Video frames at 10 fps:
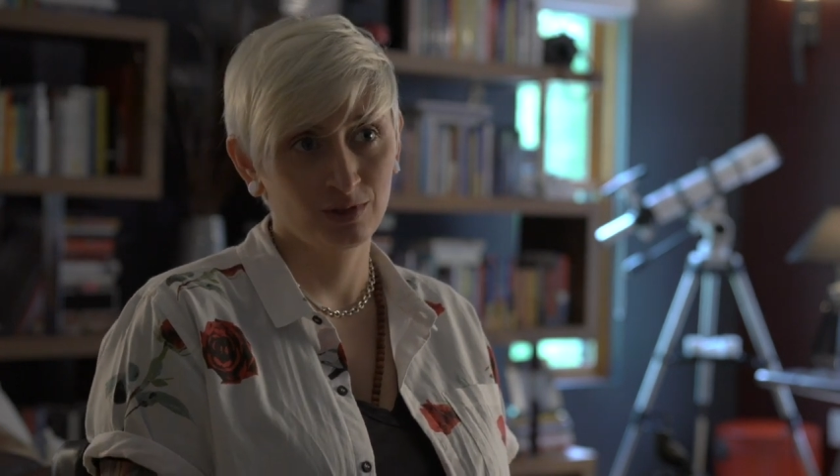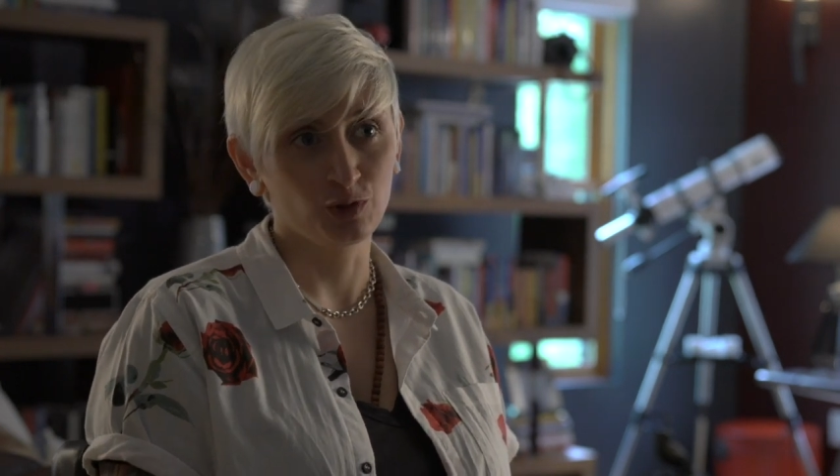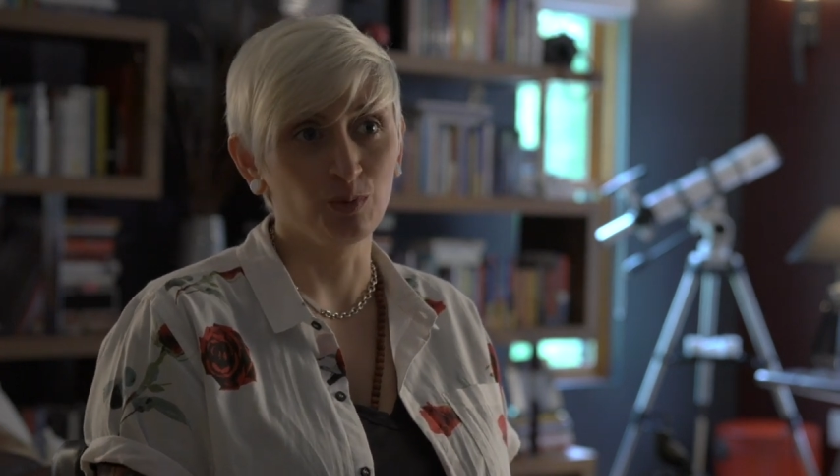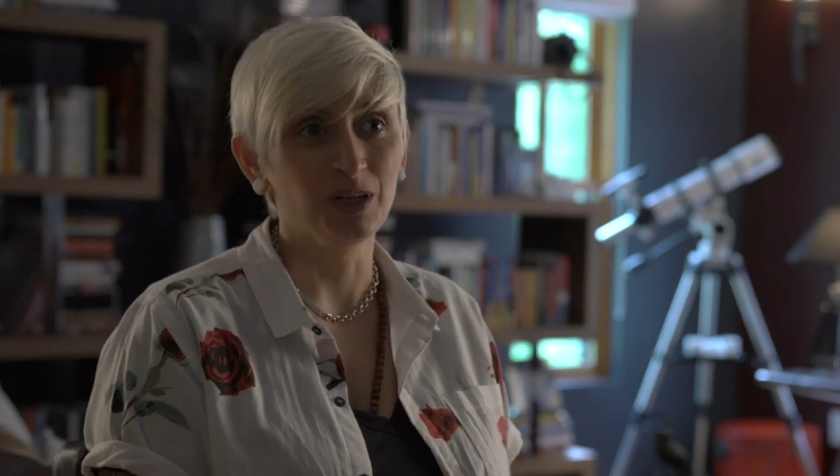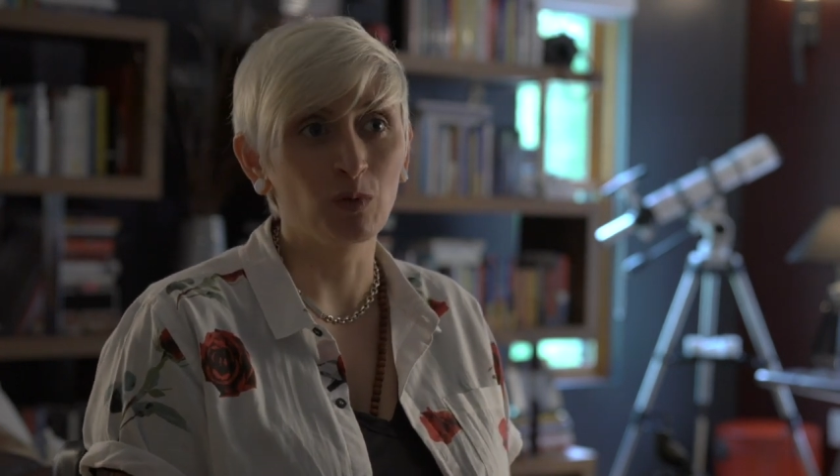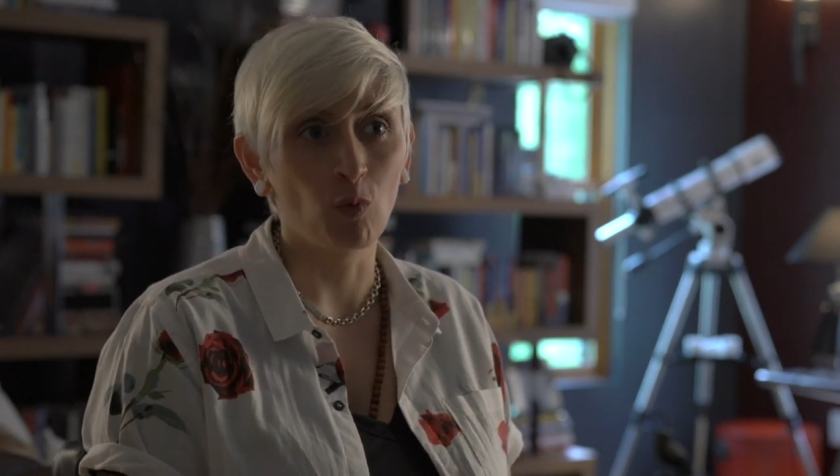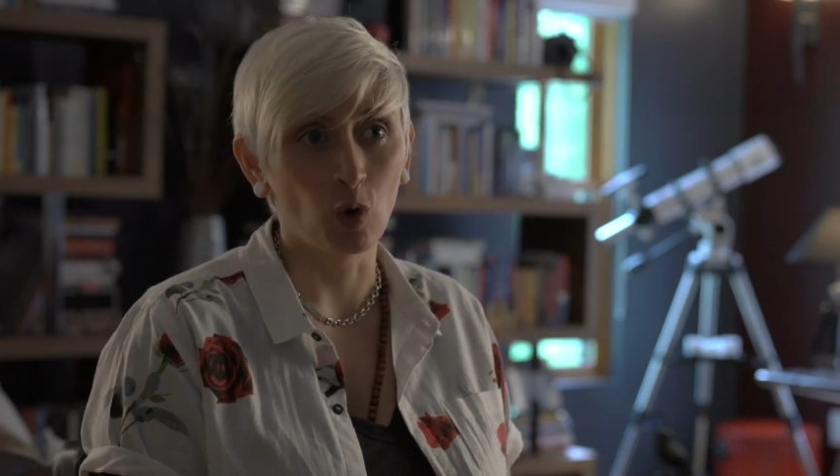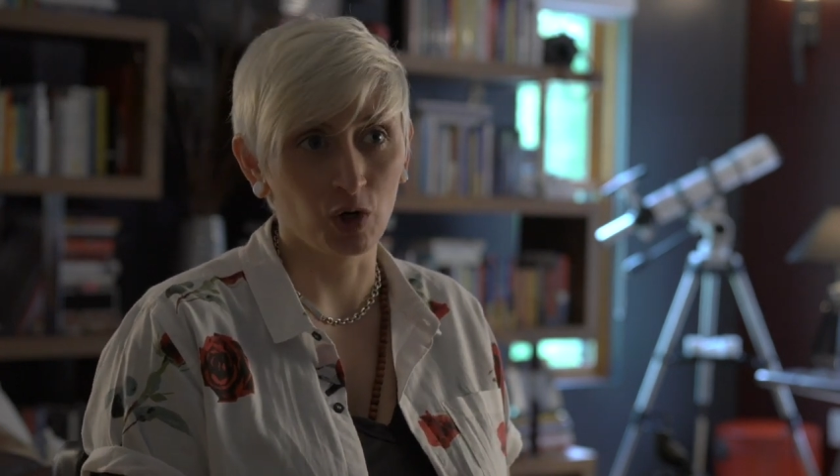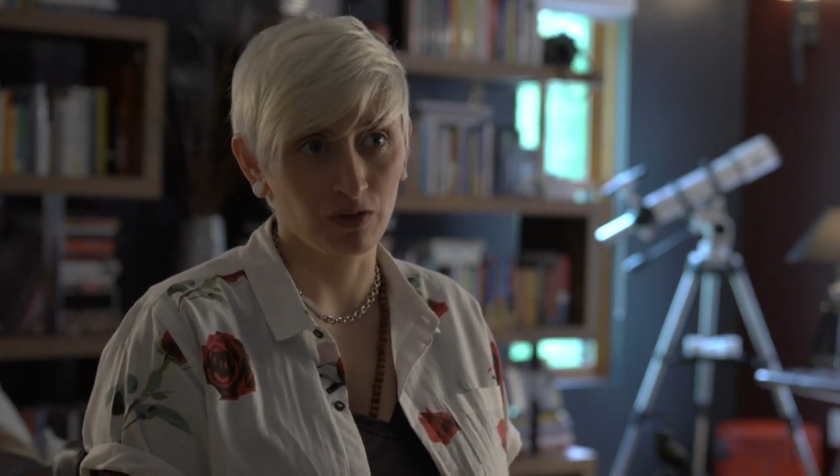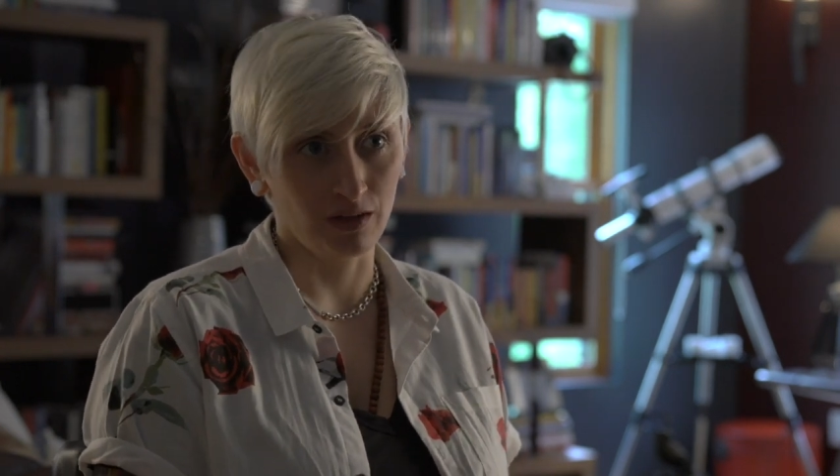to be
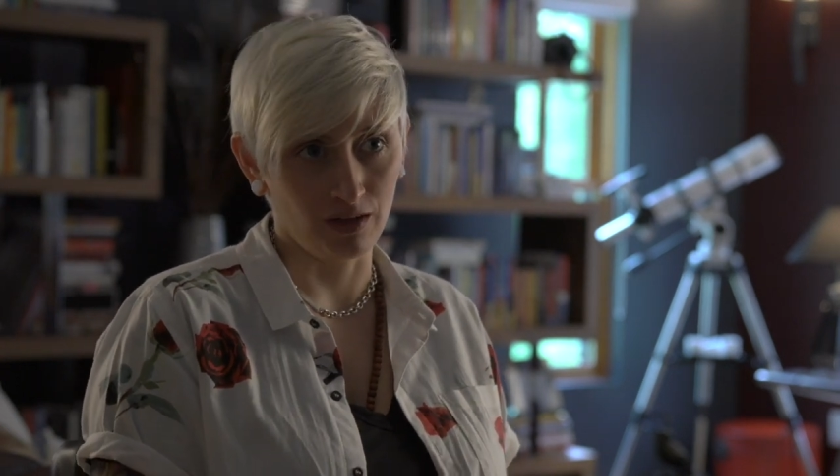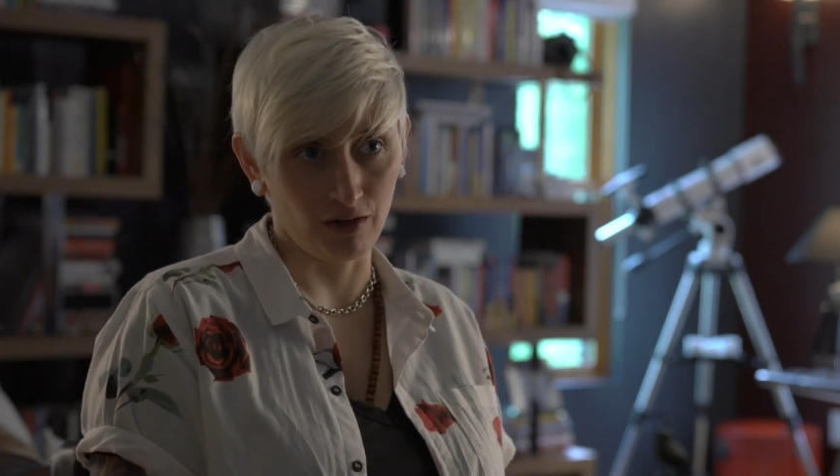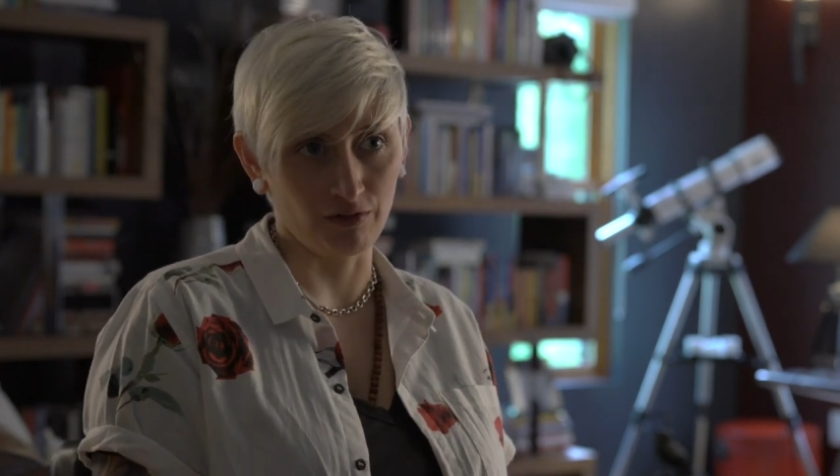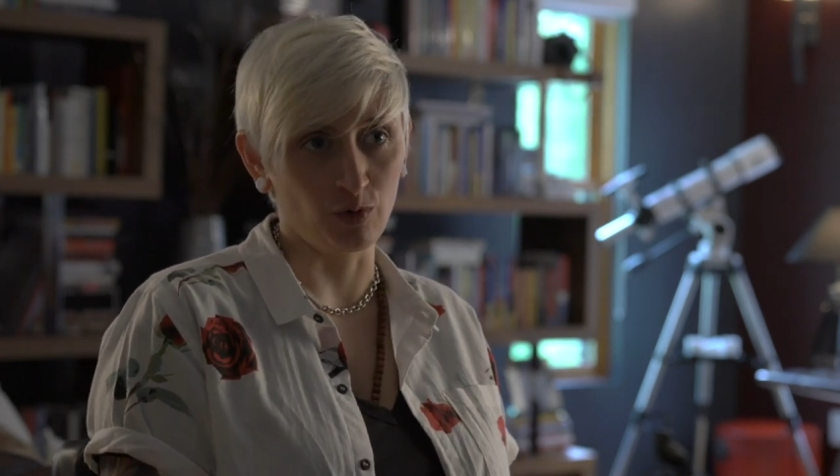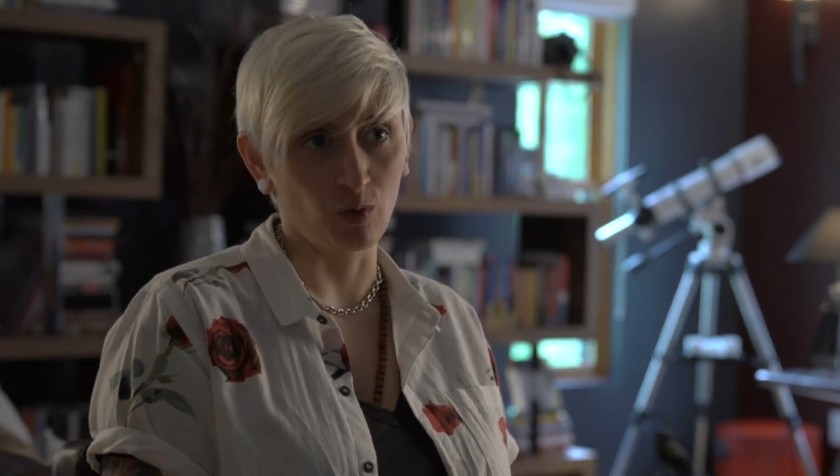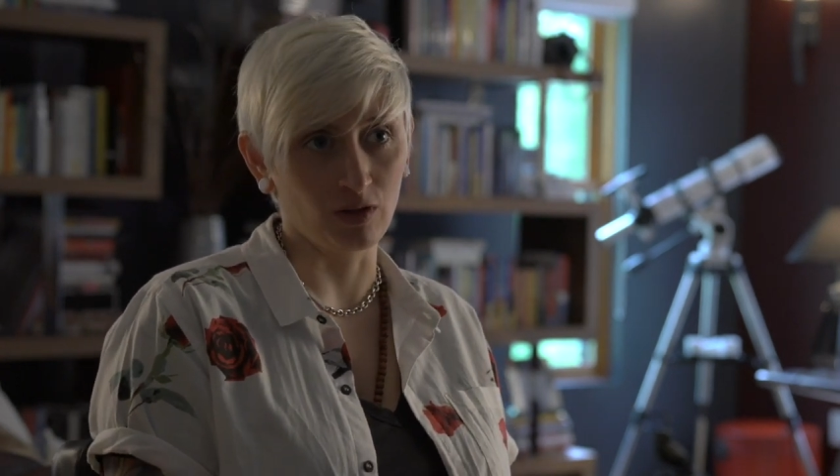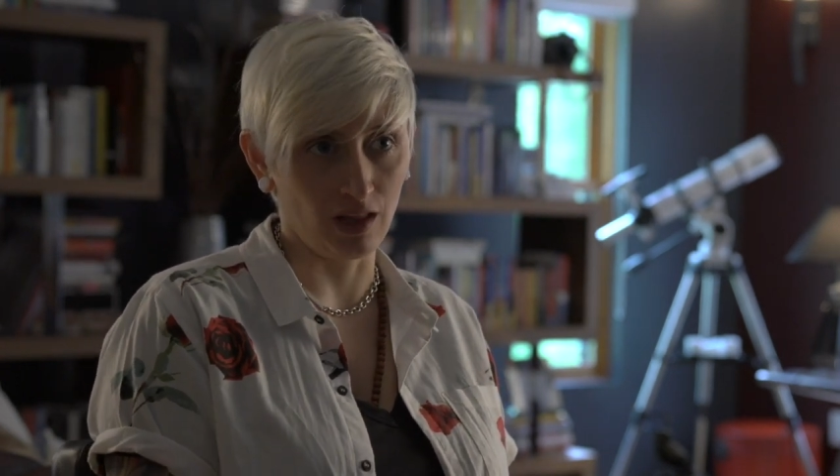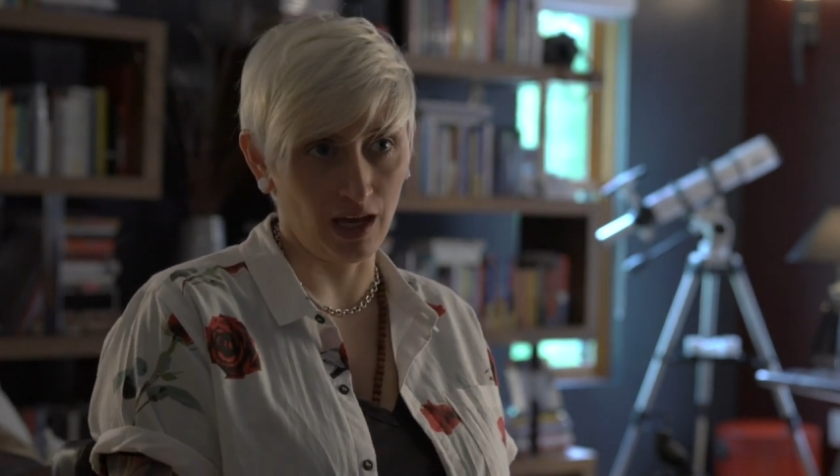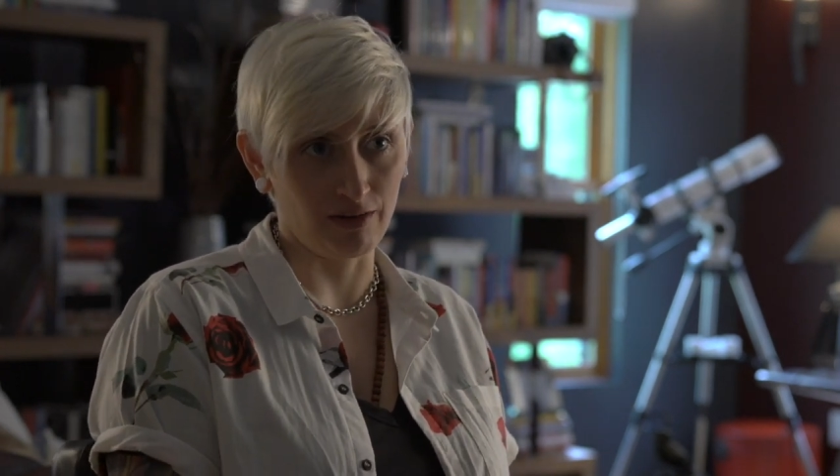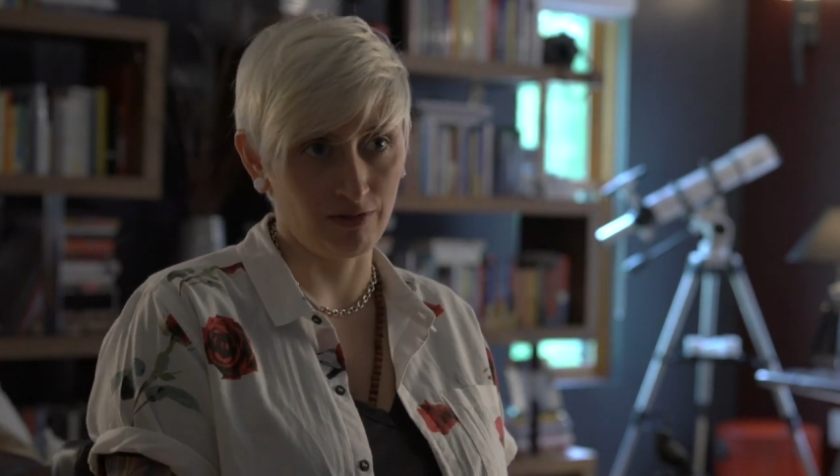worthy of your
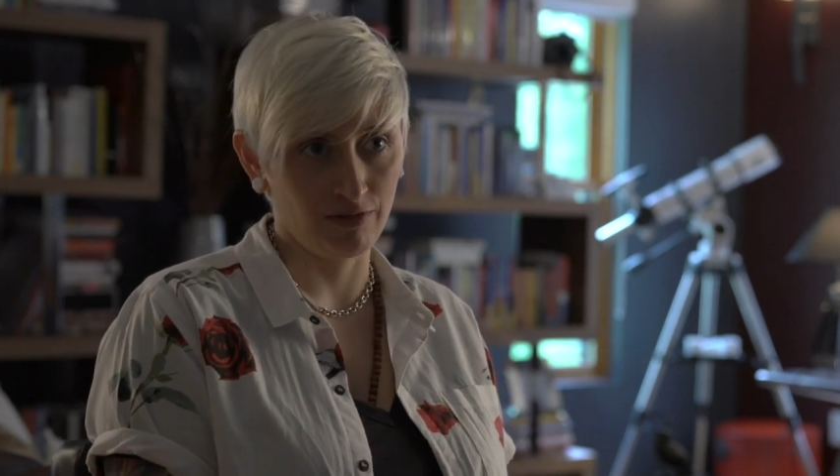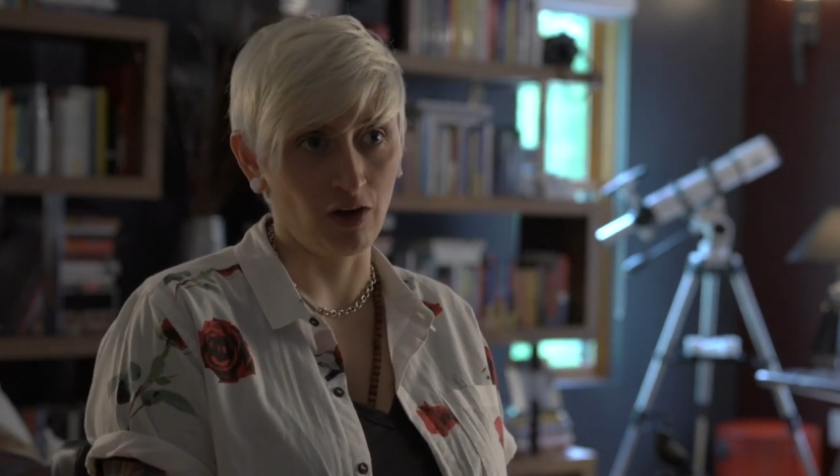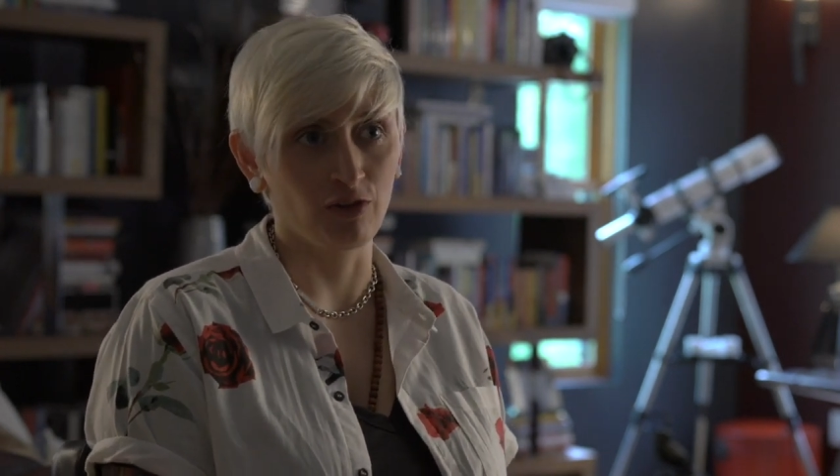life